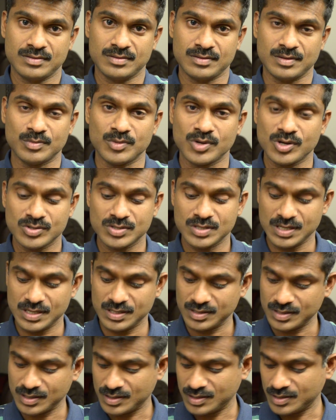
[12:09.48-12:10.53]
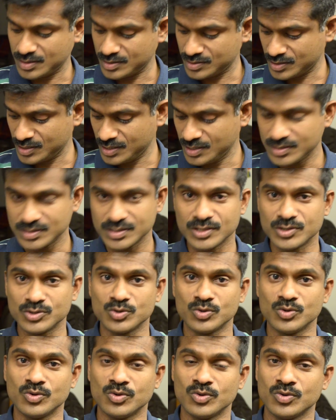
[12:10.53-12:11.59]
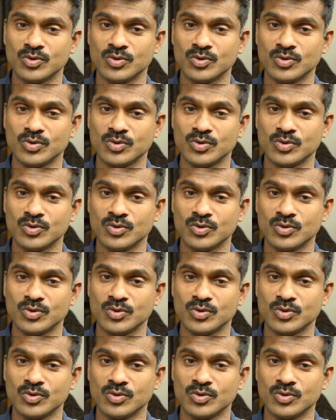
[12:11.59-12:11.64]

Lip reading: I'm not saying that it is easy to